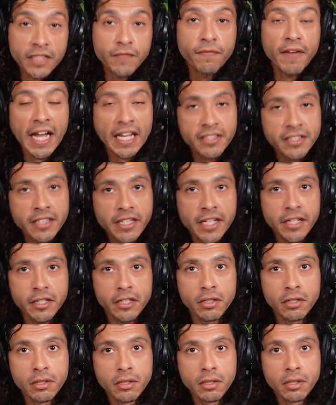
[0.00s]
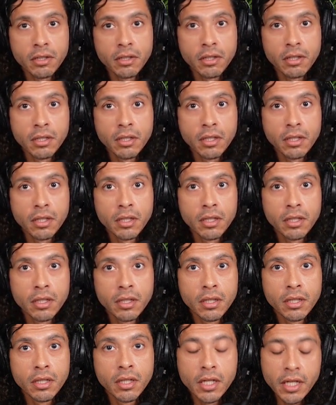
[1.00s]
That's fascinating.
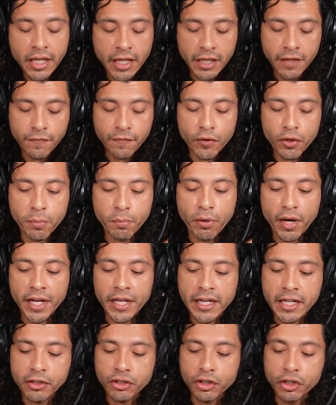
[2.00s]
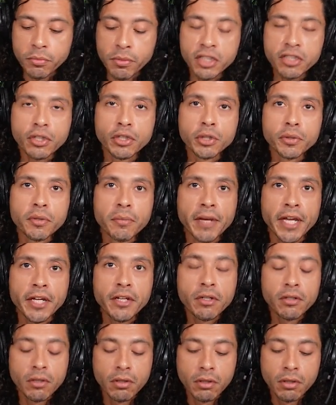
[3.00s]
If your brain has too much
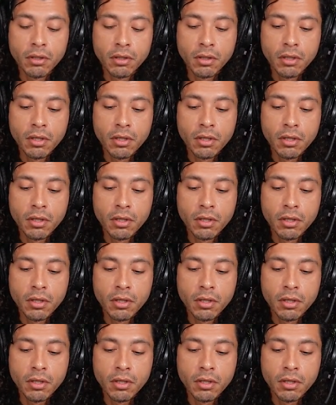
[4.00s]
glutamate,